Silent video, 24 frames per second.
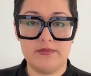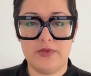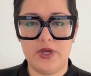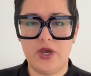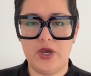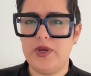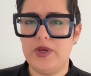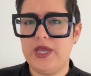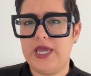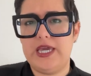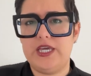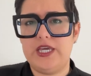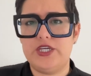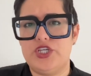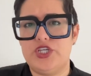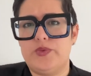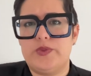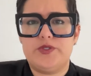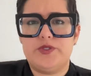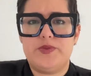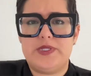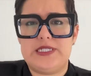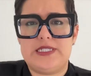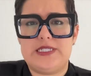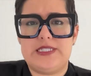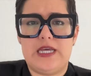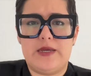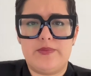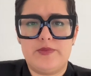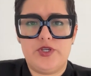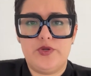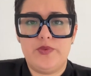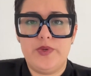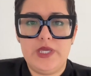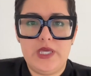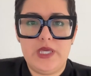okay, she wants me to stop
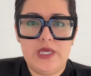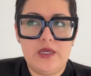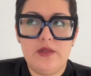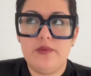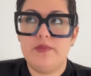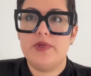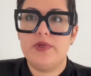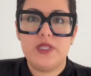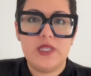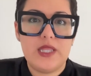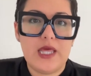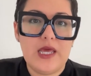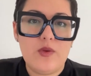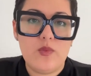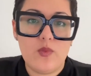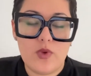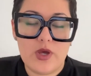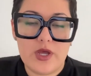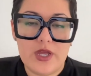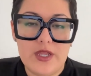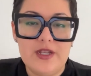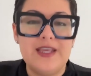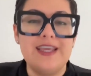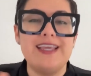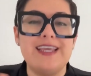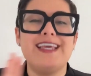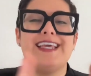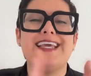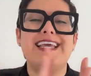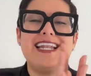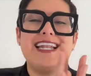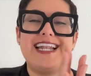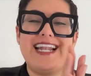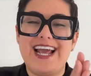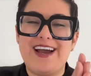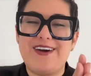doing it, but then what?
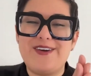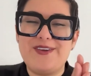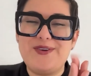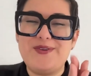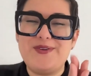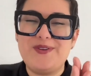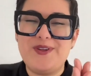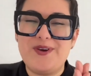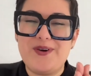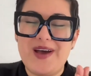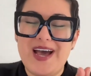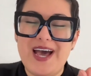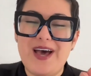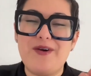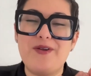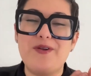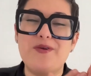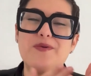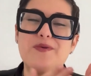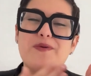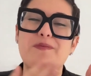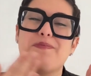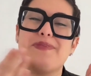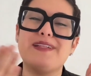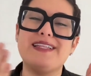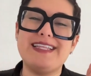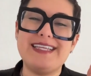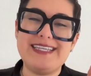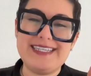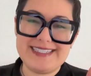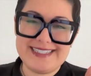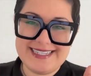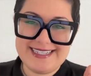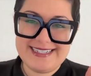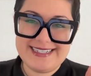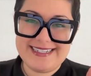Now you know how to
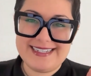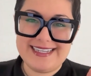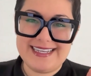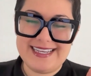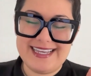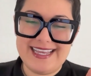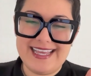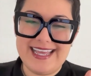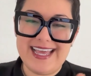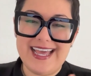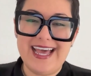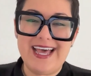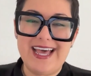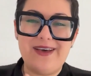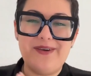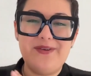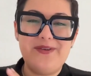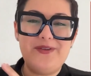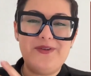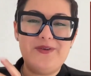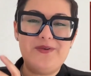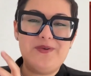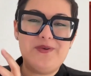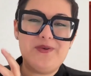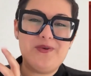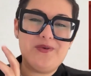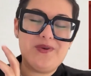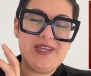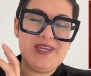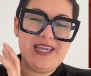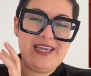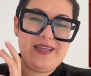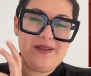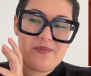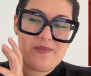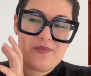replace it, how to
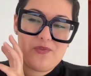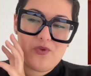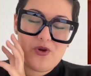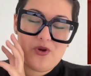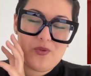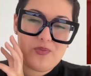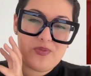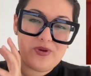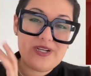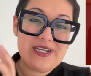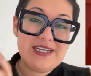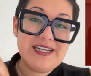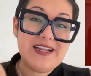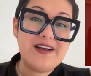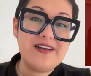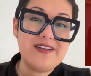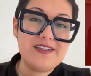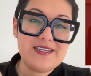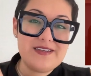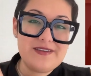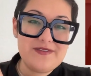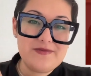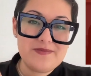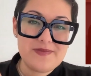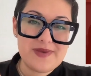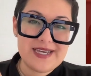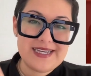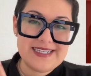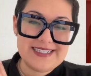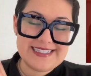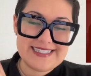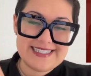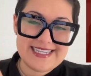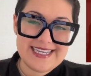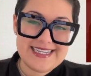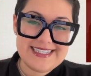create more productive
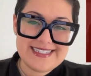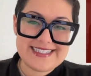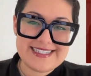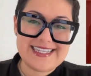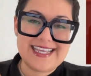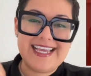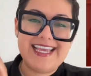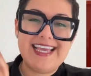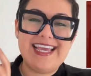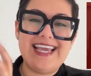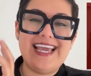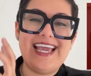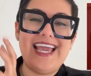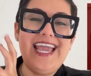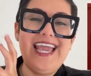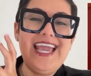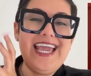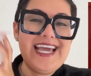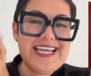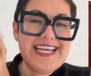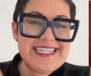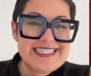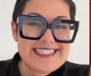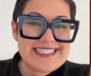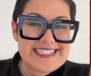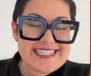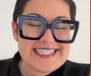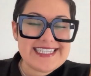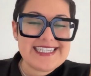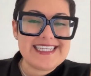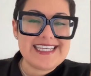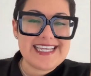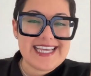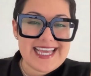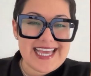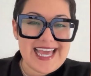mindsets and
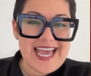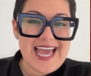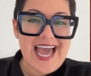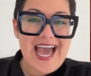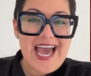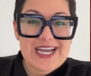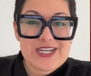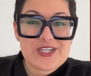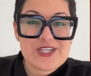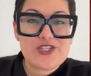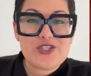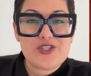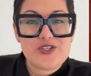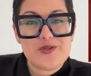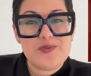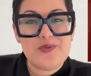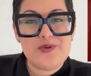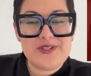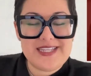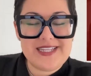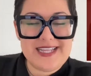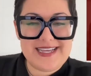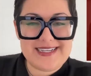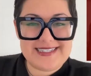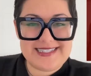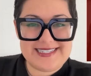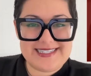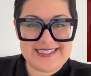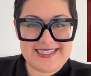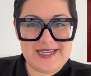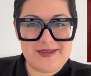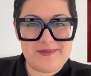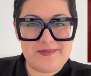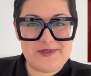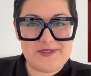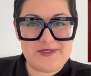actionable next
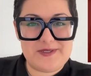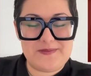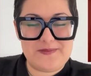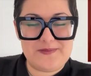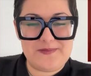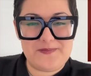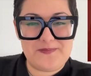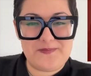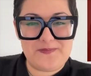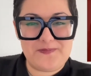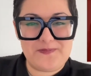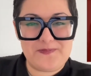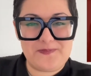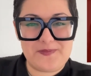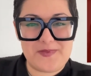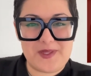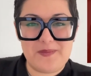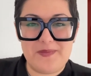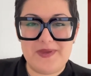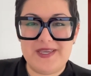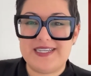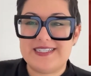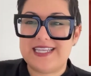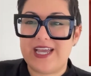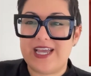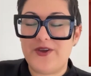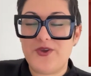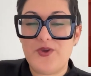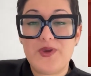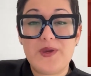steps, because now you